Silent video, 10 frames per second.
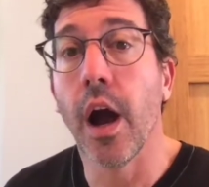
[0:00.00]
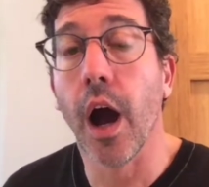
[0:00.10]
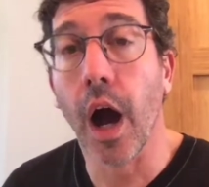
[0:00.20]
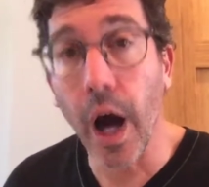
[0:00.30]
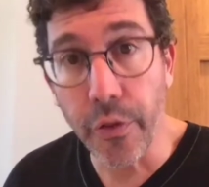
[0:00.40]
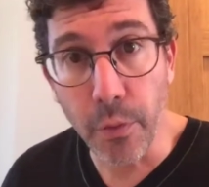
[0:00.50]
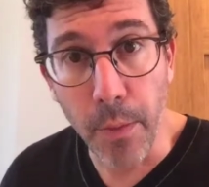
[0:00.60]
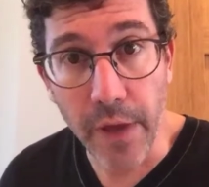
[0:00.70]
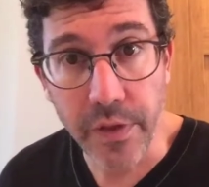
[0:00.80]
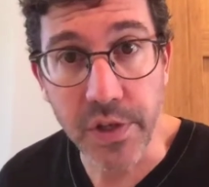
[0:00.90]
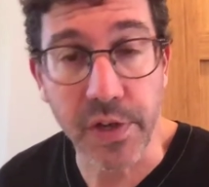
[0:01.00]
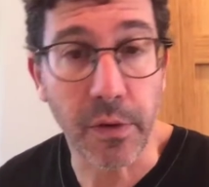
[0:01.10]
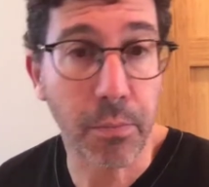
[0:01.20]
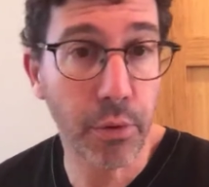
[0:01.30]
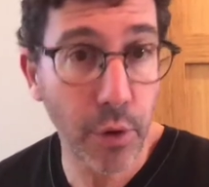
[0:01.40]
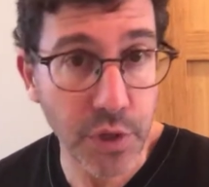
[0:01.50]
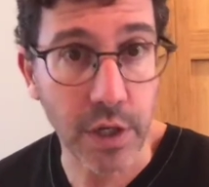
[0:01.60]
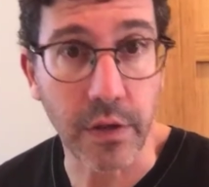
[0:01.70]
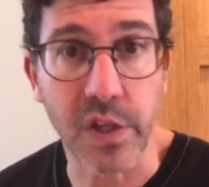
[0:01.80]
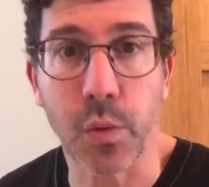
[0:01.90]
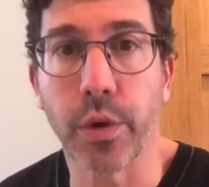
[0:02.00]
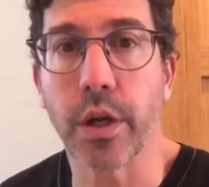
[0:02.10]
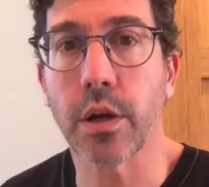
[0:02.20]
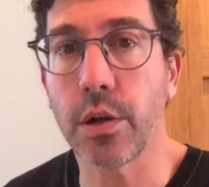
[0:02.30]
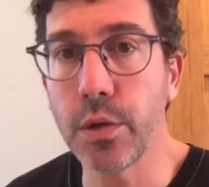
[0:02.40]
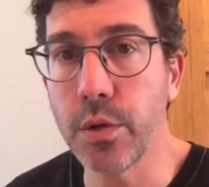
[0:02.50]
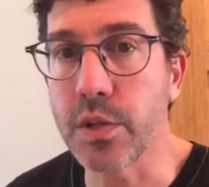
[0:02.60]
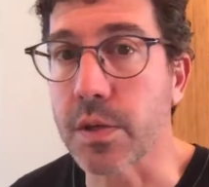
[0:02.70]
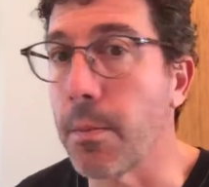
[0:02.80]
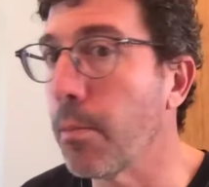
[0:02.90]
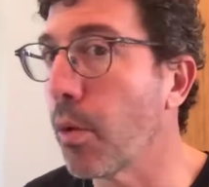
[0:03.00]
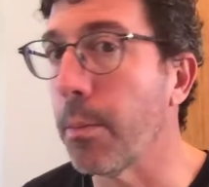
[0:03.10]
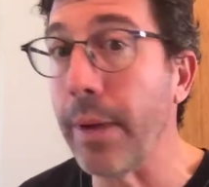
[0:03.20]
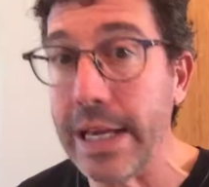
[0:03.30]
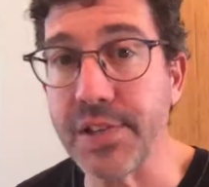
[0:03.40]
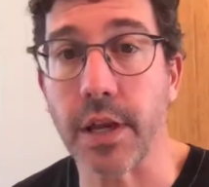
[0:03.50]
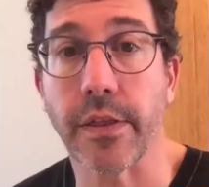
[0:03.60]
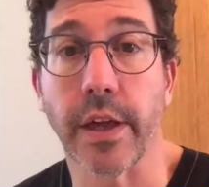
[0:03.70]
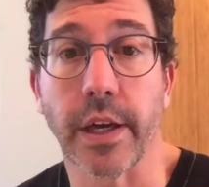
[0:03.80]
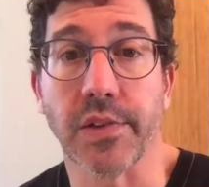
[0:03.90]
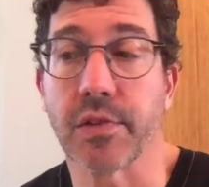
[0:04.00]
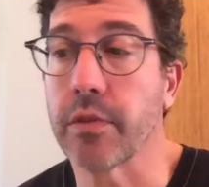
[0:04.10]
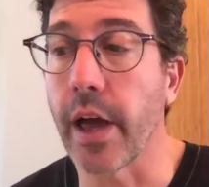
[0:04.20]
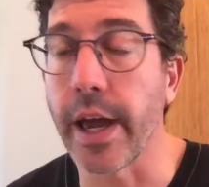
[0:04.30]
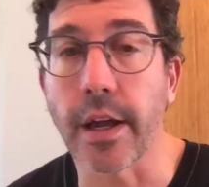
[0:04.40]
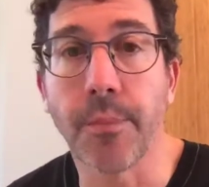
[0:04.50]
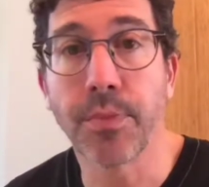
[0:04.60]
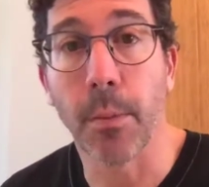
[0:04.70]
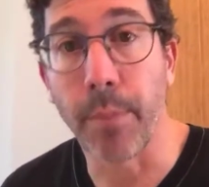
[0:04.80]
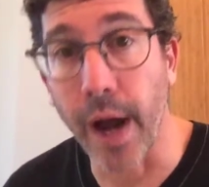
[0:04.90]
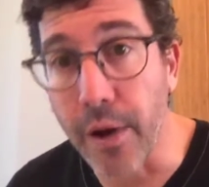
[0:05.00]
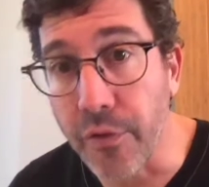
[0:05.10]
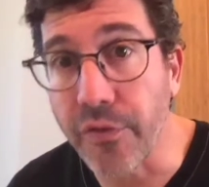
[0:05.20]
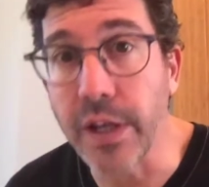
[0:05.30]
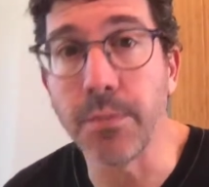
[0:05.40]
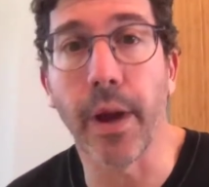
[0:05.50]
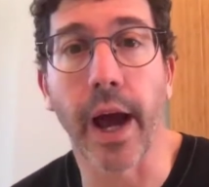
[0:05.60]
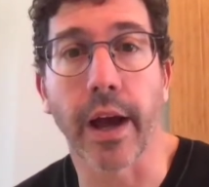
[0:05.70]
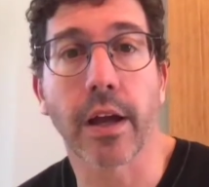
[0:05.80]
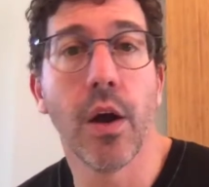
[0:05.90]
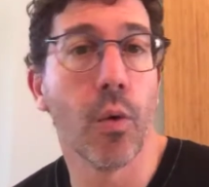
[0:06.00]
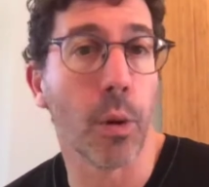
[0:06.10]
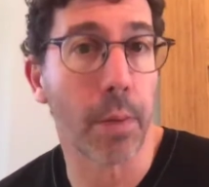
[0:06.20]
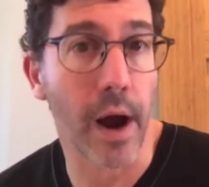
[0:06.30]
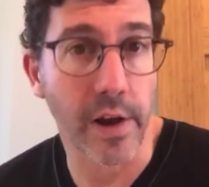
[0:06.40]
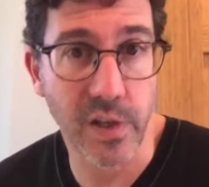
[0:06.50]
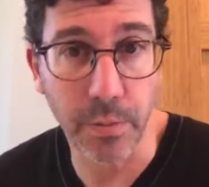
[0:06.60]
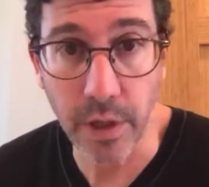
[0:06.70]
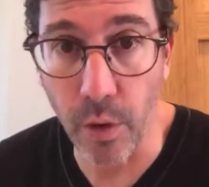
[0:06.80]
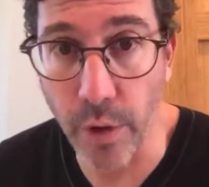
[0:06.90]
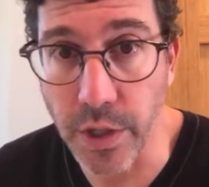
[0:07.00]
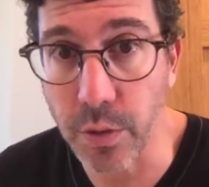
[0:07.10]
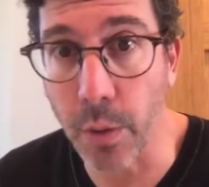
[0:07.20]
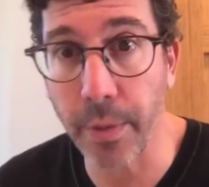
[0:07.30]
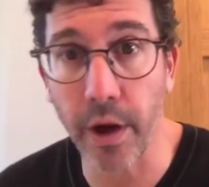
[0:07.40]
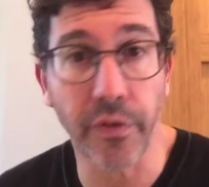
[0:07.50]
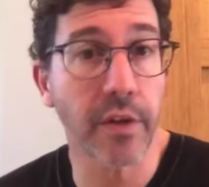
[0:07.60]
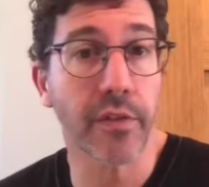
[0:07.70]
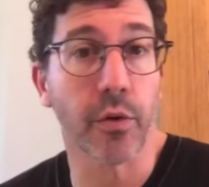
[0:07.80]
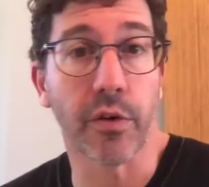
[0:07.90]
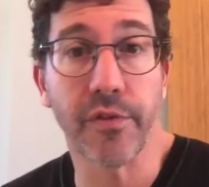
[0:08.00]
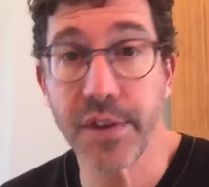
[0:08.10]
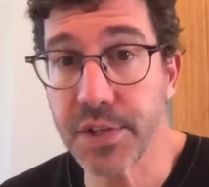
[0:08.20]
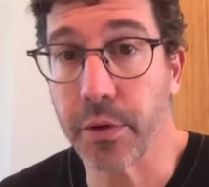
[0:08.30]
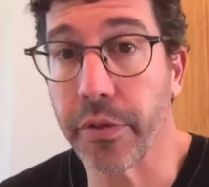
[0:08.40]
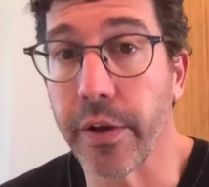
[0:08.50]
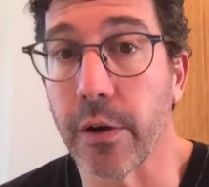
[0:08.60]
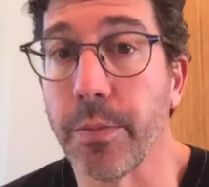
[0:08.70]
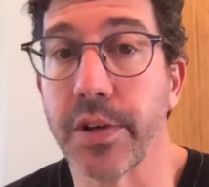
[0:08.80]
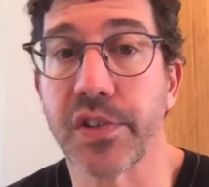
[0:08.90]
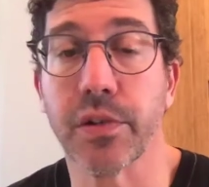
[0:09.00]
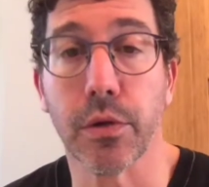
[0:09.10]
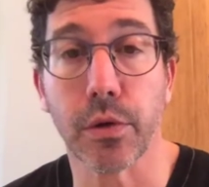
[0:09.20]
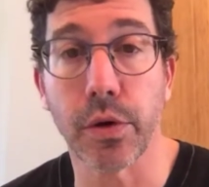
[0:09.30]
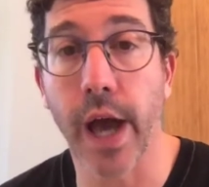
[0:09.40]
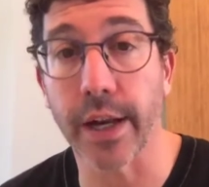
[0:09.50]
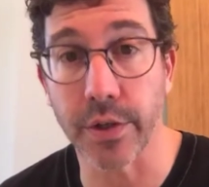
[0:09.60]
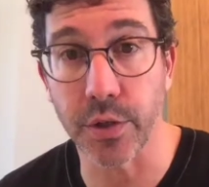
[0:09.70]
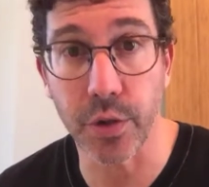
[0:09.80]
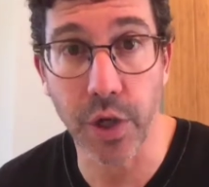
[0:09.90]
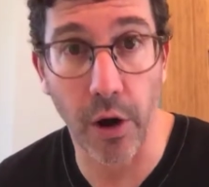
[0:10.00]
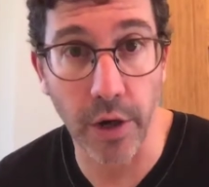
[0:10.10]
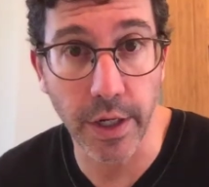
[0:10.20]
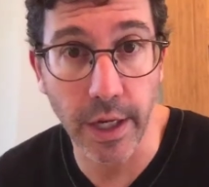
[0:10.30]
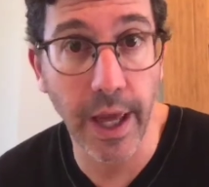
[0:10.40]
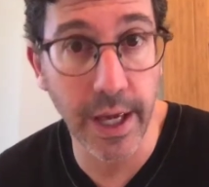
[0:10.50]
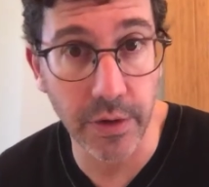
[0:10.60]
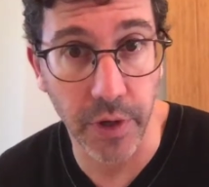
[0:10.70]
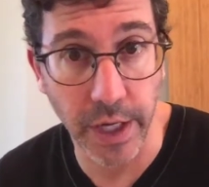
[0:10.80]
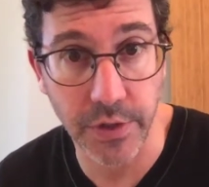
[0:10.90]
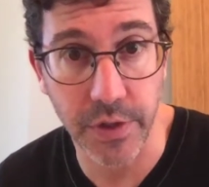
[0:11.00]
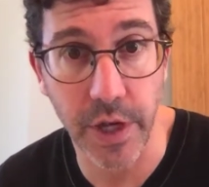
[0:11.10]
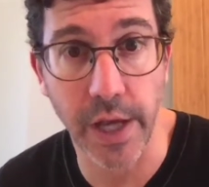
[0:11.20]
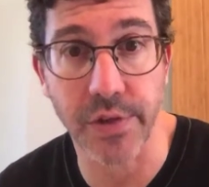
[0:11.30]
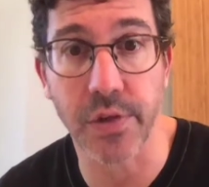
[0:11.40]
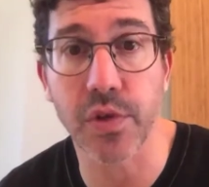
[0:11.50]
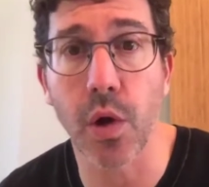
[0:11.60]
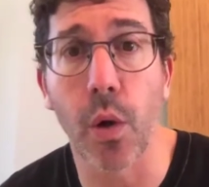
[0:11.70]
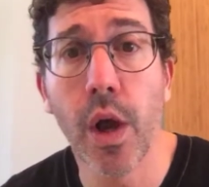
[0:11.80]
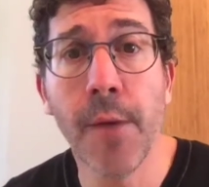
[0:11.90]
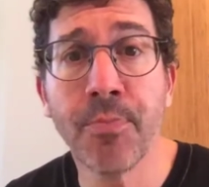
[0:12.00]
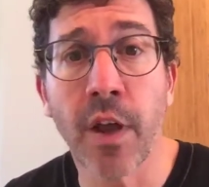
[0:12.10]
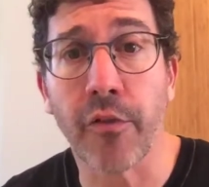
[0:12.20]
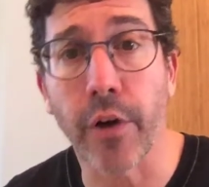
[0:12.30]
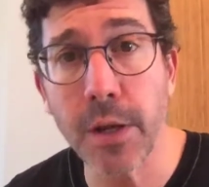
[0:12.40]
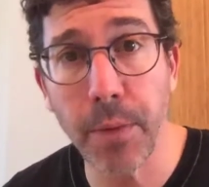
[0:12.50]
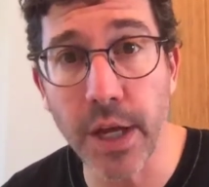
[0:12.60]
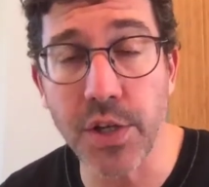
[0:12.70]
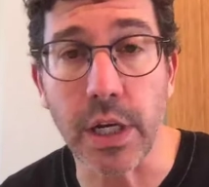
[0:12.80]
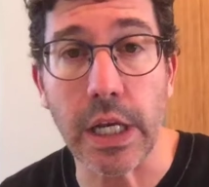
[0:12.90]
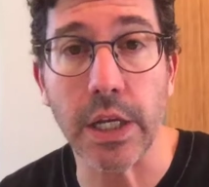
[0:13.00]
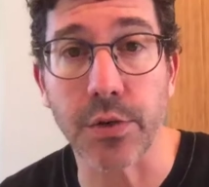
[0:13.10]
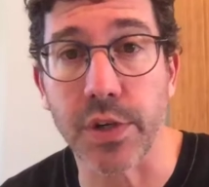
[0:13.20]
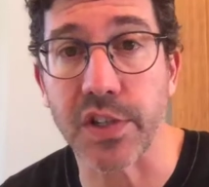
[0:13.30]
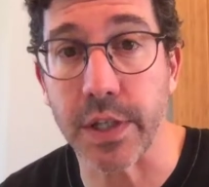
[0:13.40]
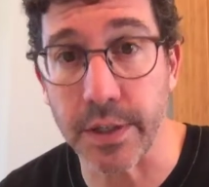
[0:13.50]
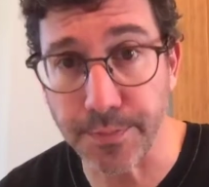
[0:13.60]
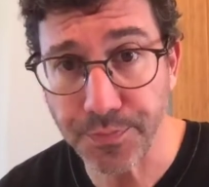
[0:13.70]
Other methods of approaching this would include some more basic things like biofeedback, or possibly going to a pelvic floor physical therapist to learn how to do targeted Kegel exercises. So for any patient interested